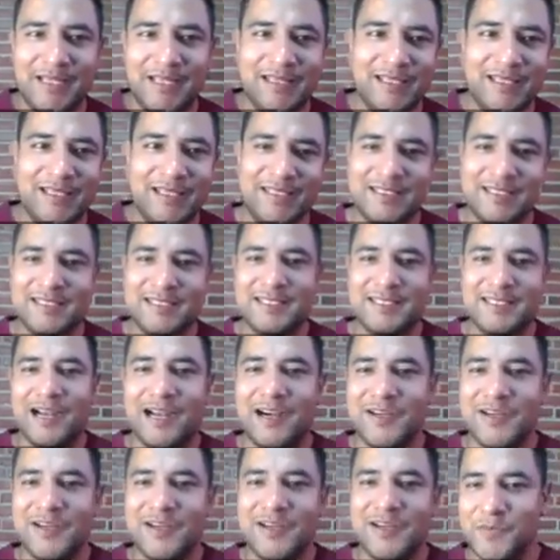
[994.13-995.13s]
These
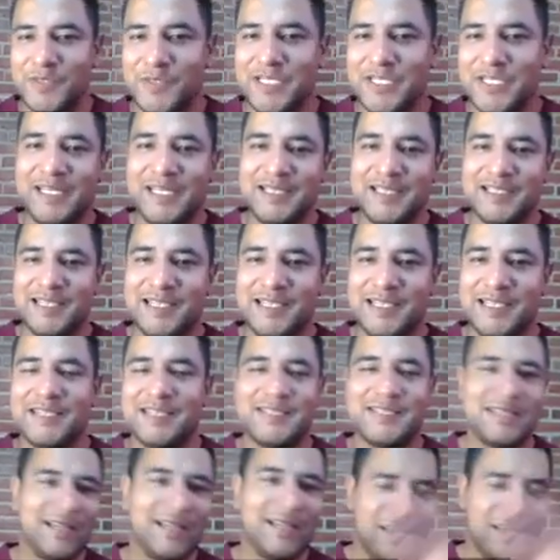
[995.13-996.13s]
are some cities
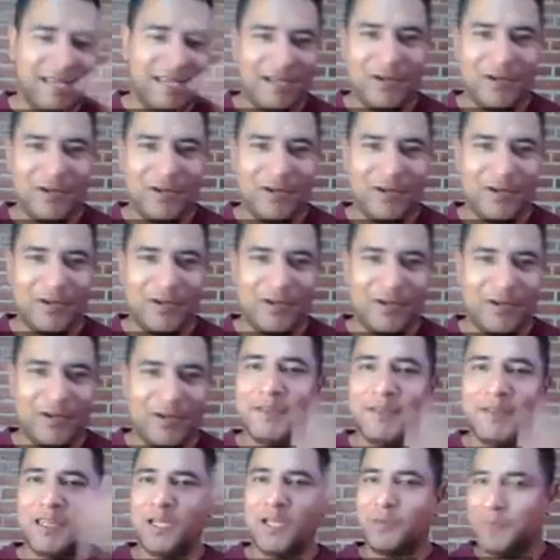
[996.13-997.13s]
that could
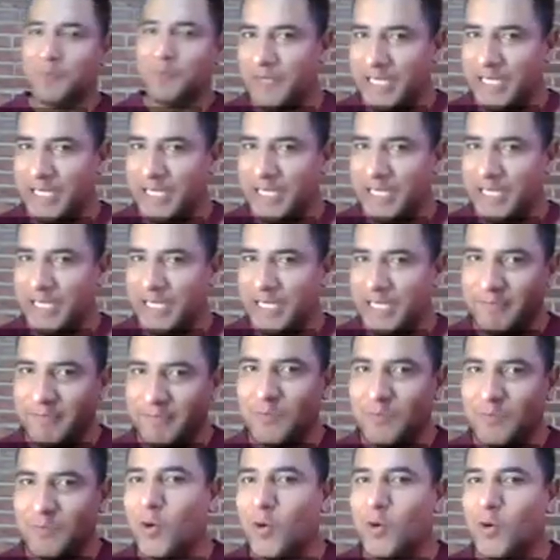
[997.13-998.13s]
develop even
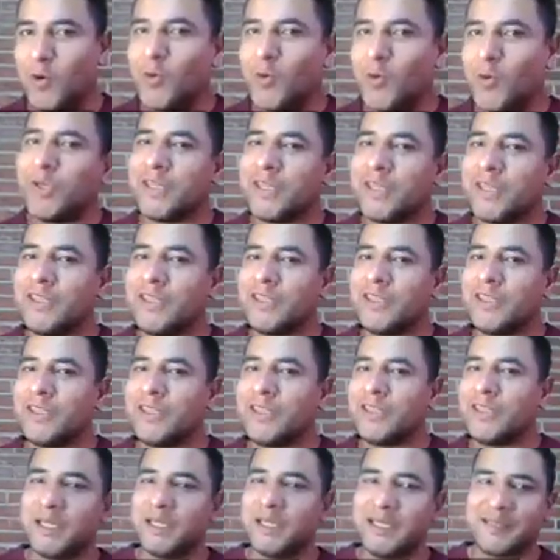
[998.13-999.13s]
more with these
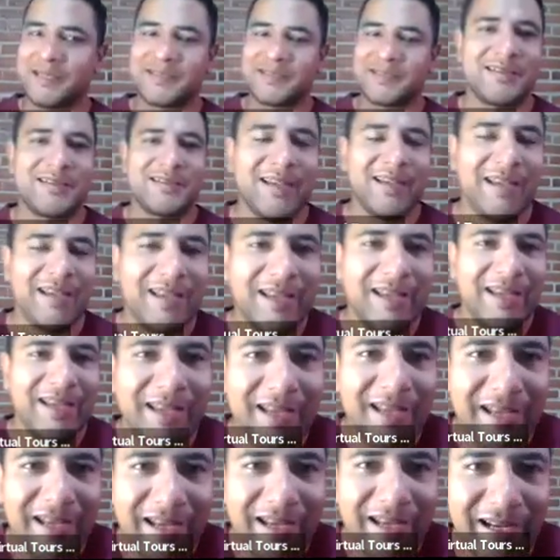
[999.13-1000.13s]
complex
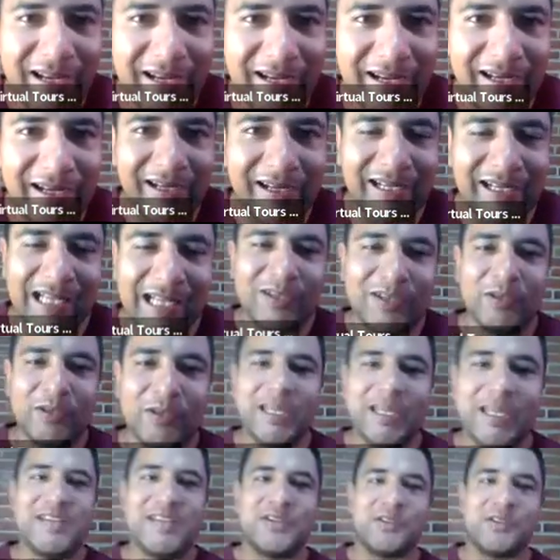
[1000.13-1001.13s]

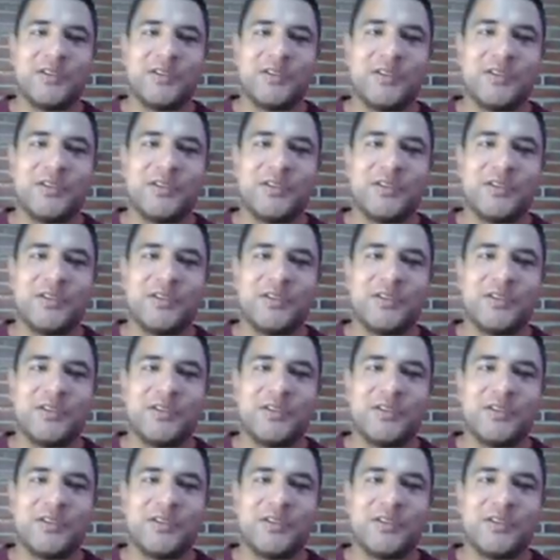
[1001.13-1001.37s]
calculations.